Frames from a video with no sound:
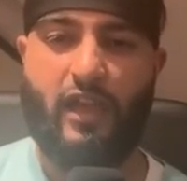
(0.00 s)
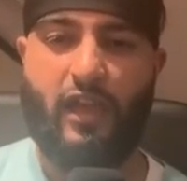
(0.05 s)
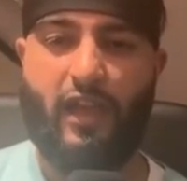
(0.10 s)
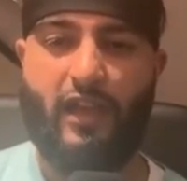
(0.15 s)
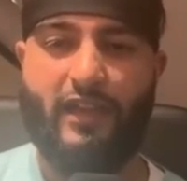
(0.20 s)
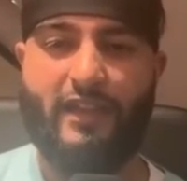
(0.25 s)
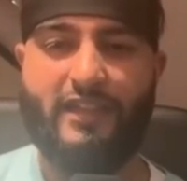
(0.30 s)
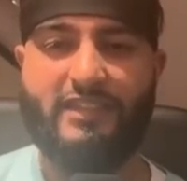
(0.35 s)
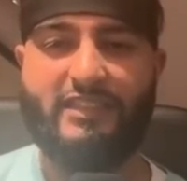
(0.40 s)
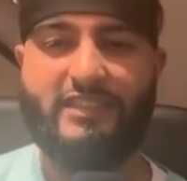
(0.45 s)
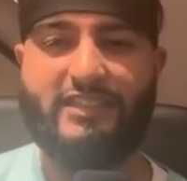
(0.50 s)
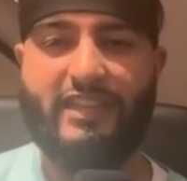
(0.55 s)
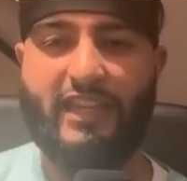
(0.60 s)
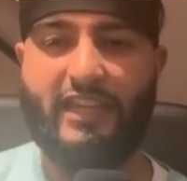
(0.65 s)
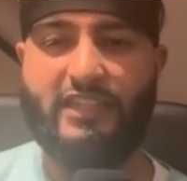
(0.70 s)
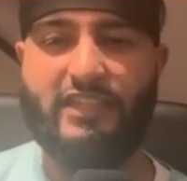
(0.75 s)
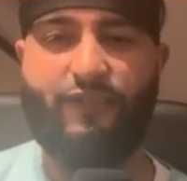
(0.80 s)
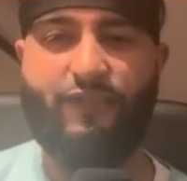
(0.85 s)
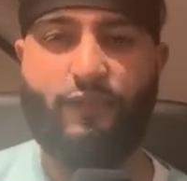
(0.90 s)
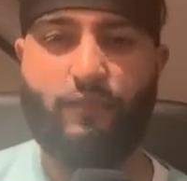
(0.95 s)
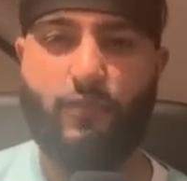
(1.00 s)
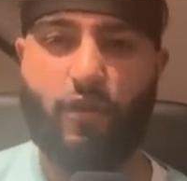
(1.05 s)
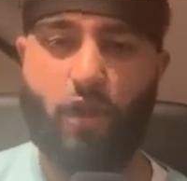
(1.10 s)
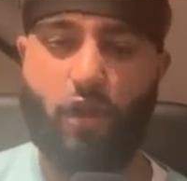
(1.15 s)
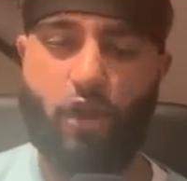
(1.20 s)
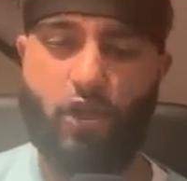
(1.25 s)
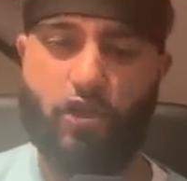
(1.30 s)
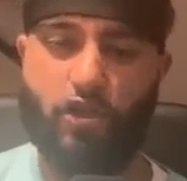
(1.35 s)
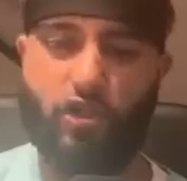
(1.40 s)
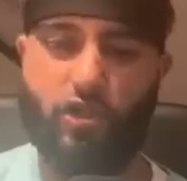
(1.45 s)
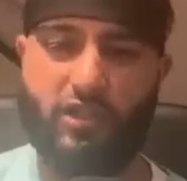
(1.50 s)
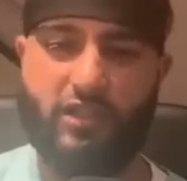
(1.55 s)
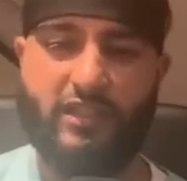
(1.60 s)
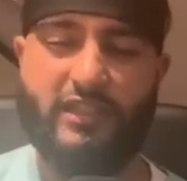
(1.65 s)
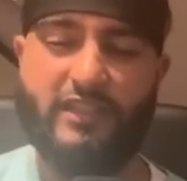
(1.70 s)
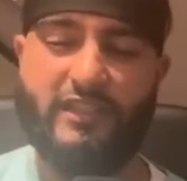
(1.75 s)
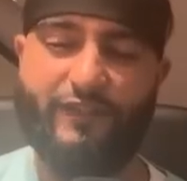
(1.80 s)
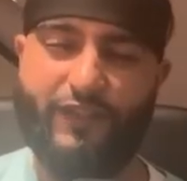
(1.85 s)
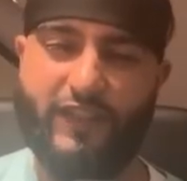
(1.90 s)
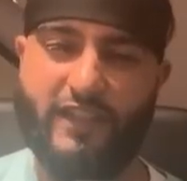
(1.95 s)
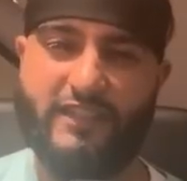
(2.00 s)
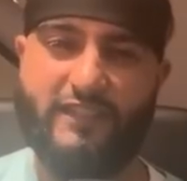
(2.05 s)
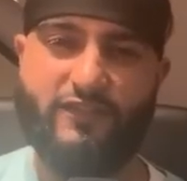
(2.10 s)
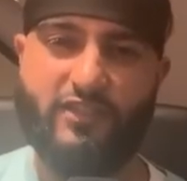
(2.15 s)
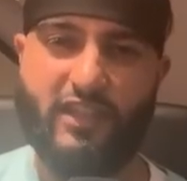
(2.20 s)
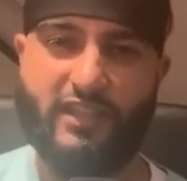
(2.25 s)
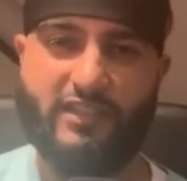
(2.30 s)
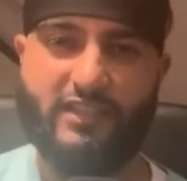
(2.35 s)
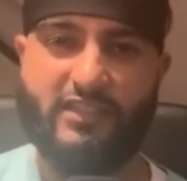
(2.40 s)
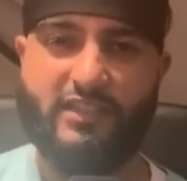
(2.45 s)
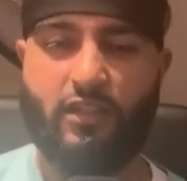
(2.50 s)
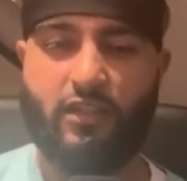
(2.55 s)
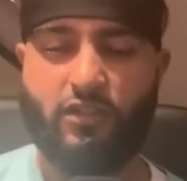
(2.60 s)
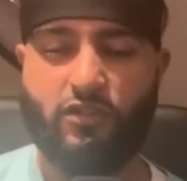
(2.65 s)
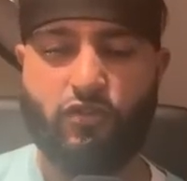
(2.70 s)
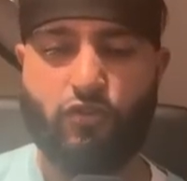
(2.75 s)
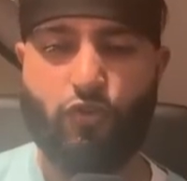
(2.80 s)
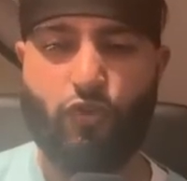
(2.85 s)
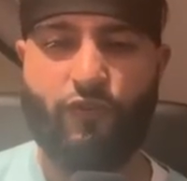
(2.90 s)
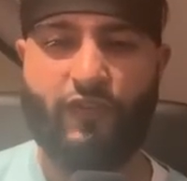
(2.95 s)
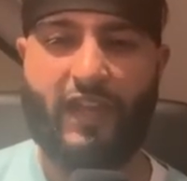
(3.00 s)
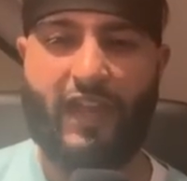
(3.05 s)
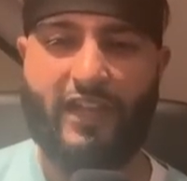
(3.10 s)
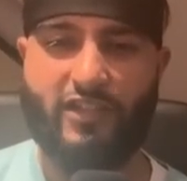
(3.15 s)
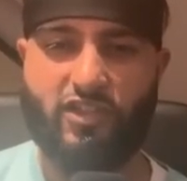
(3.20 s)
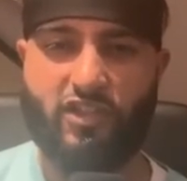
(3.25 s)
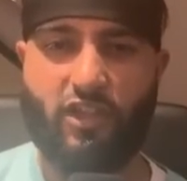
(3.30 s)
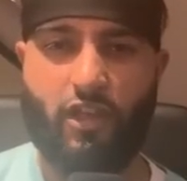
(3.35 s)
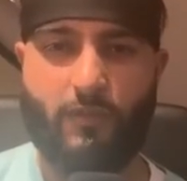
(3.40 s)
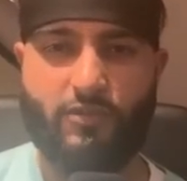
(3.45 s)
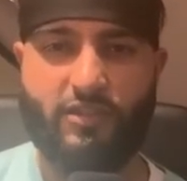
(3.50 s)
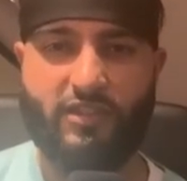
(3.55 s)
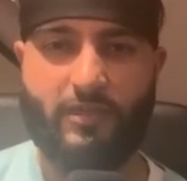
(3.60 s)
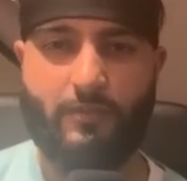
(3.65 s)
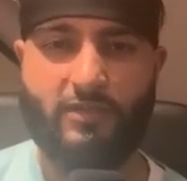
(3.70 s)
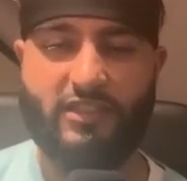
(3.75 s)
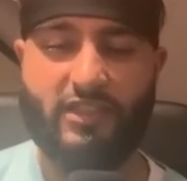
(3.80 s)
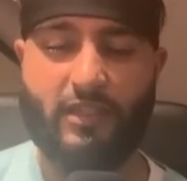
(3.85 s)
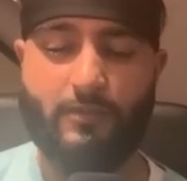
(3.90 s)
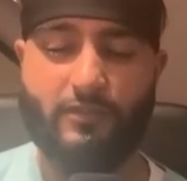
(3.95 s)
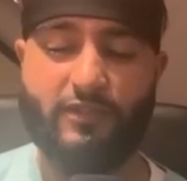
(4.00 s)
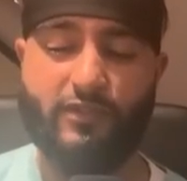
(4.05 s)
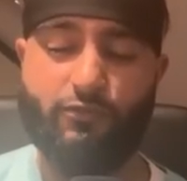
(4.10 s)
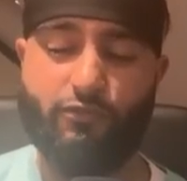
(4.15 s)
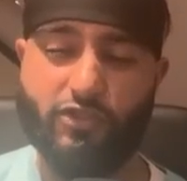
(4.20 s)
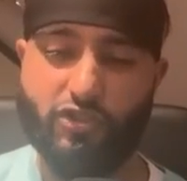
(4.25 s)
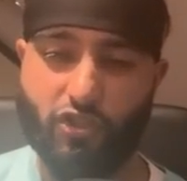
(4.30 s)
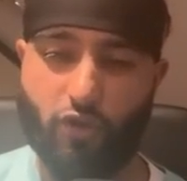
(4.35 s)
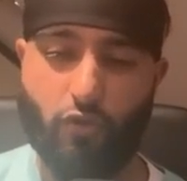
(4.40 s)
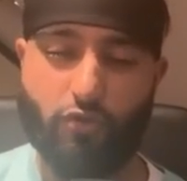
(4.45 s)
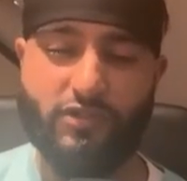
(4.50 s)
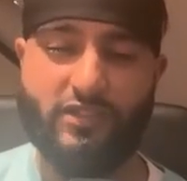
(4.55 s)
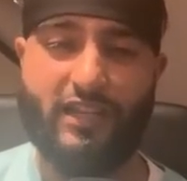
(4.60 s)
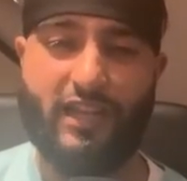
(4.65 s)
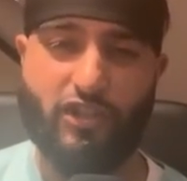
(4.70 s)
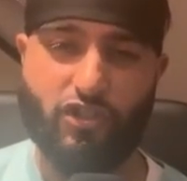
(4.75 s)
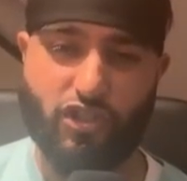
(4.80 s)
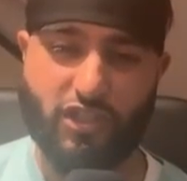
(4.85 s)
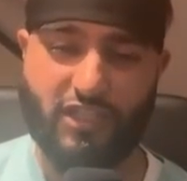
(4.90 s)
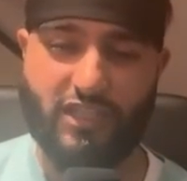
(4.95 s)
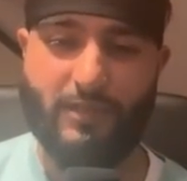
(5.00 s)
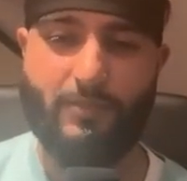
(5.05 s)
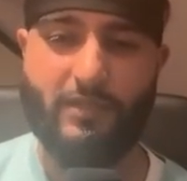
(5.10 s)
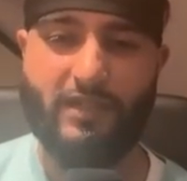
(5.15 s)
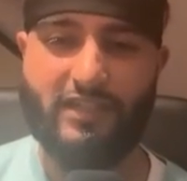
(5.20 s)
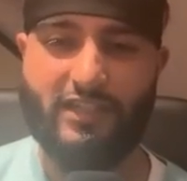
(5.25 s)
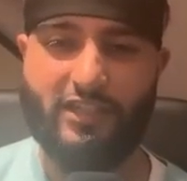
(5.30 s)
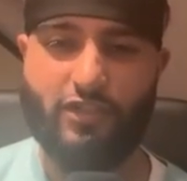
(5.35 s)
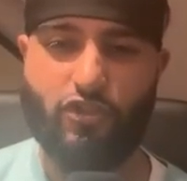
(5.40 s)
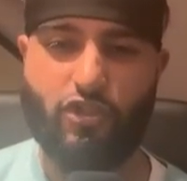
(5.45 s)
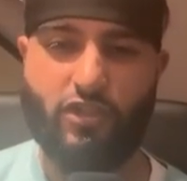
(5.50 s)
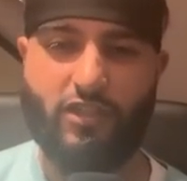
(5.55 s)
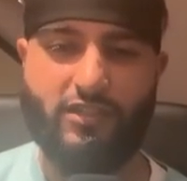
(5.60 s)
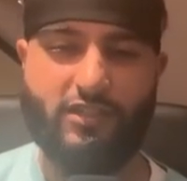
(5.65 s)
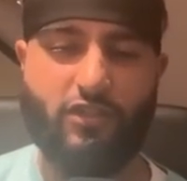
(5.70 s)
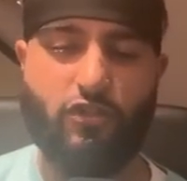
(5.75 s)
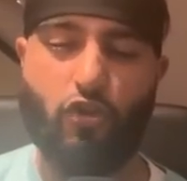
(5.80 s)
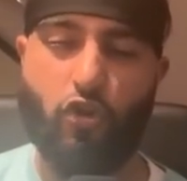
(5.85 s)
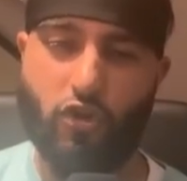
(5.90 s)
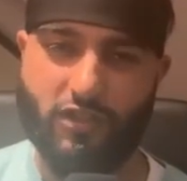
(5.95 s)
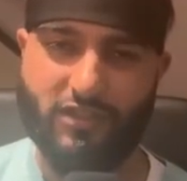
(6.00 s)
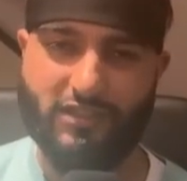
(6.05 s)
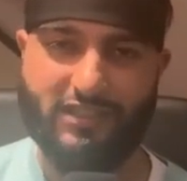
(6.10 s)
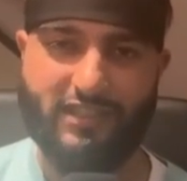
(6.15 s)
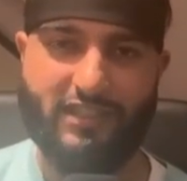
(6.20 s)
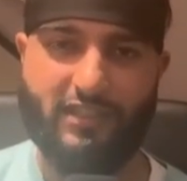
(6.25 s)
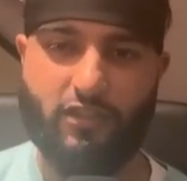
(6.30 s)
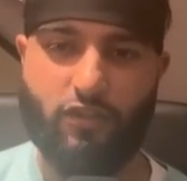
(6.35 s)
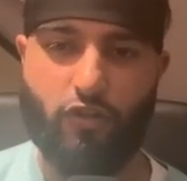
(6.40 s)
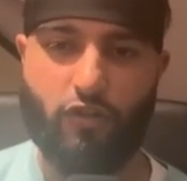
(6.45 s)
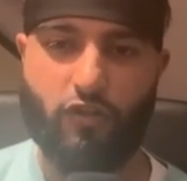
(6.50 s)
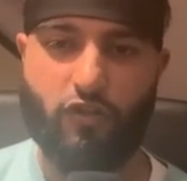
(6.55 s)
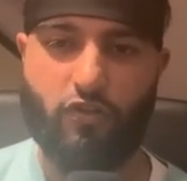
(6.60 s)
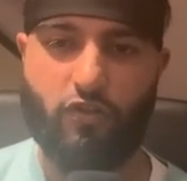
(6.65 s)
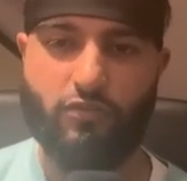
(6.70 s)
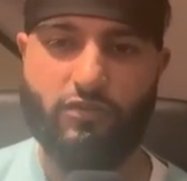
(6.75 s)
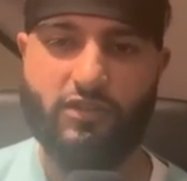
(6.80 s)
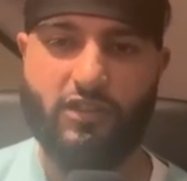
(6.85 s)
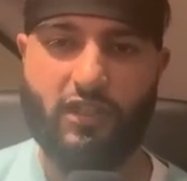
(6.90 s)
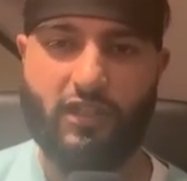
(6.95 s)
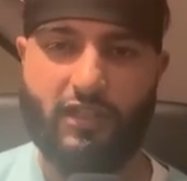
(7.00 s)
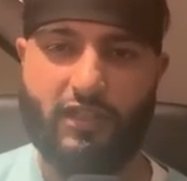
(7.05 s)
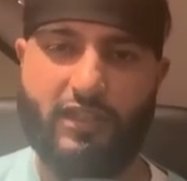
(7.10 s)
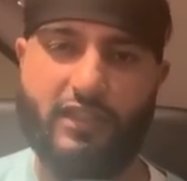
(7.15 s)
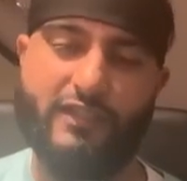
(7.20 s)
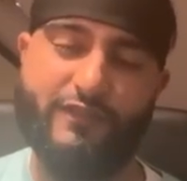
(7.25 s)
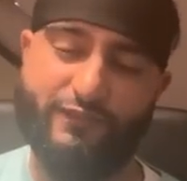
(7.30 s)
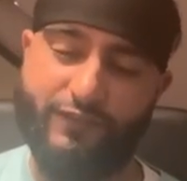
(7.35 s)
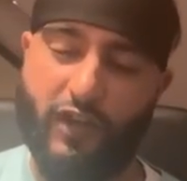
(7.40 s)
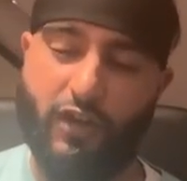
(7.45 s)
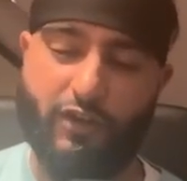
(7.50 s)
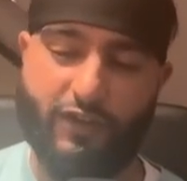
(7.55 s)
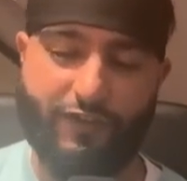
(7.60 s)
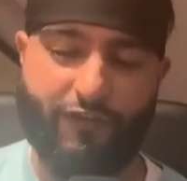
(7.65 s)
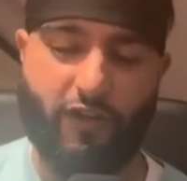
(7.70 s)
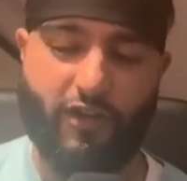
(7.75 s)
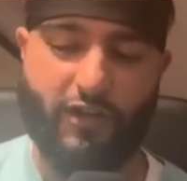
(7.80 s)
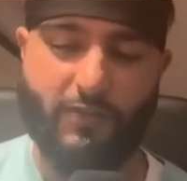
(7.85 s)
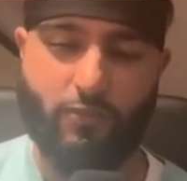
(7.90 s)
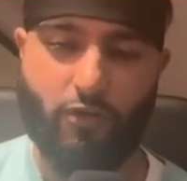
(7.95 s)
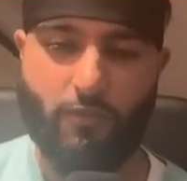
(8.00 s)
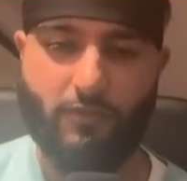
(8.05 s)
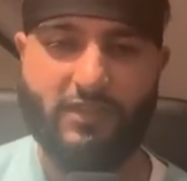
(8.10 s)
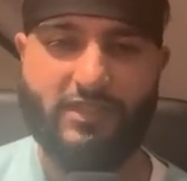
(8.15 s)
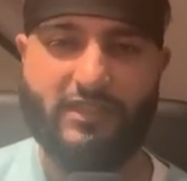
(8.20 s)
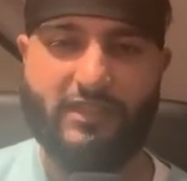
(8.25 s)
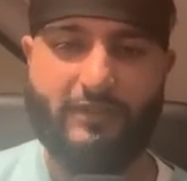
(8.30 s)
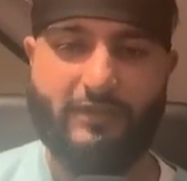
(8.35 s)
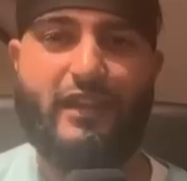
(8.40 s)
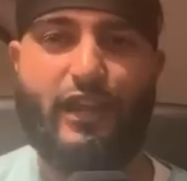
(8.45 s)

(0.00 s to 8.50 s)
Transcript: I guess, data from last year, their defensive data is sort of catching up to them in terms of the results and actually keeping clean sheets and not conceding a lot of goals is very, very promising.